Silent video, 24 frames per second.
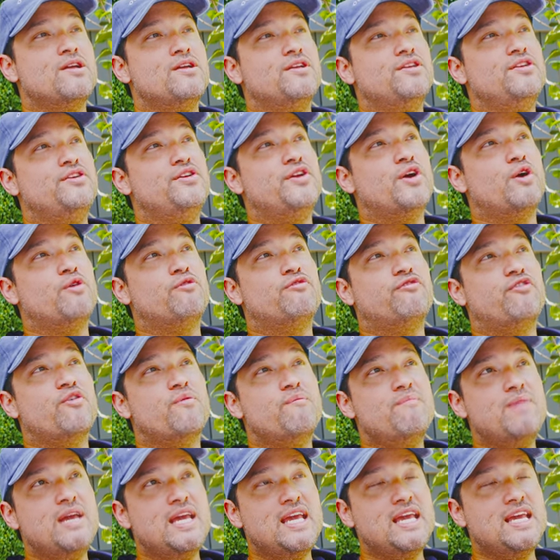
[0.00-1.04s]
you know, for
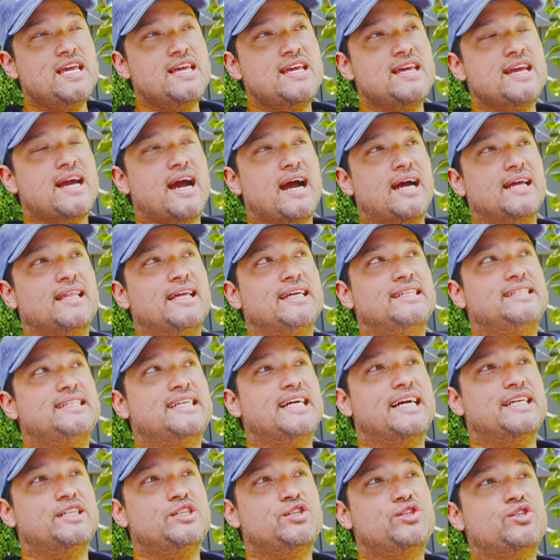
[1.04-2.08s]
me, I like to
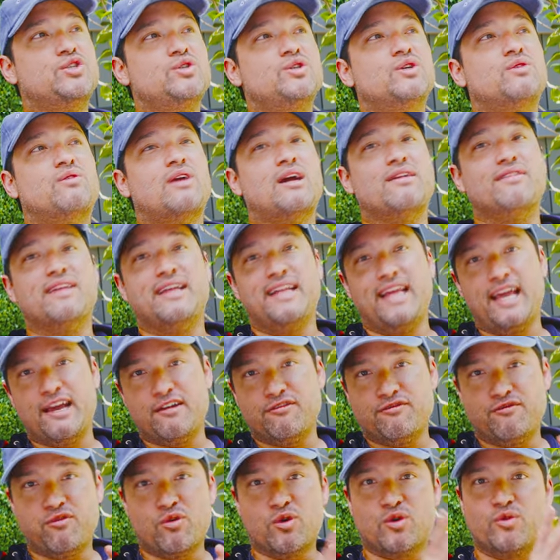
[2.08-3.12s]
kind of shoot around that
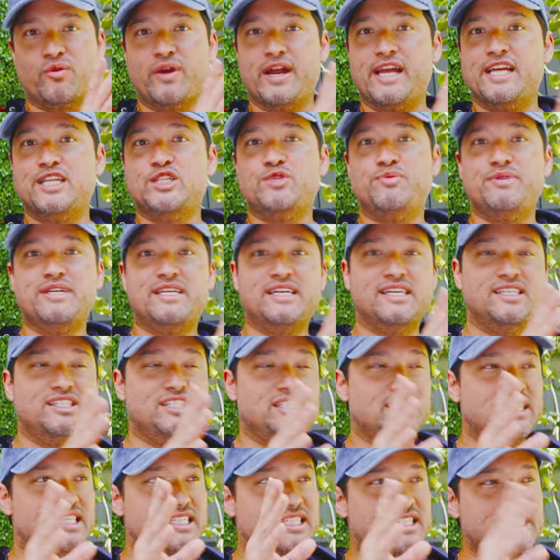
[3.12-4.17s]
f4 range because
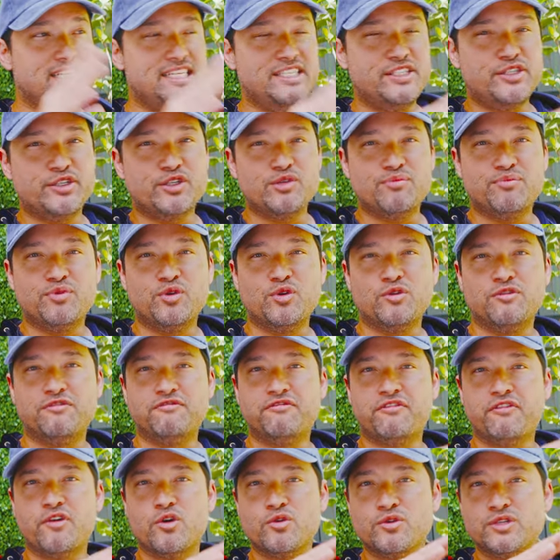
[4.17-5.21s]
it's easier to pull
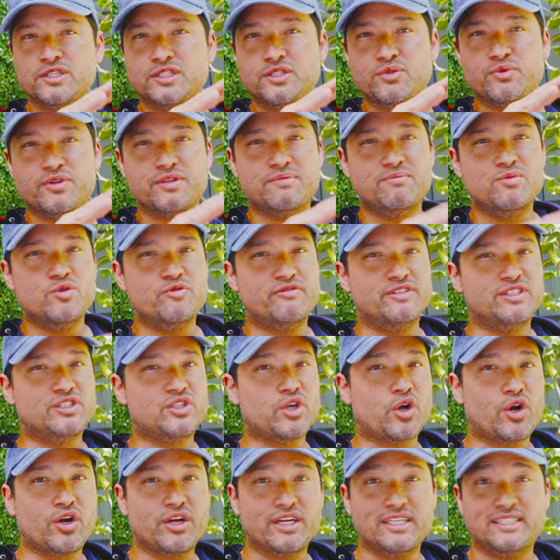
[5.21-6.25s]
focus with moving
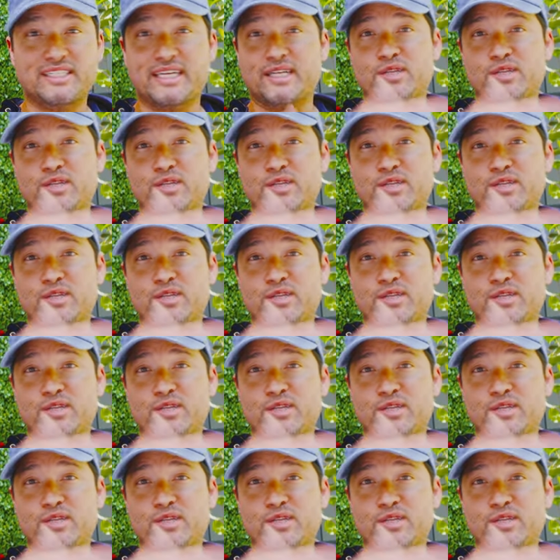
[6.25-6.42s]
targets.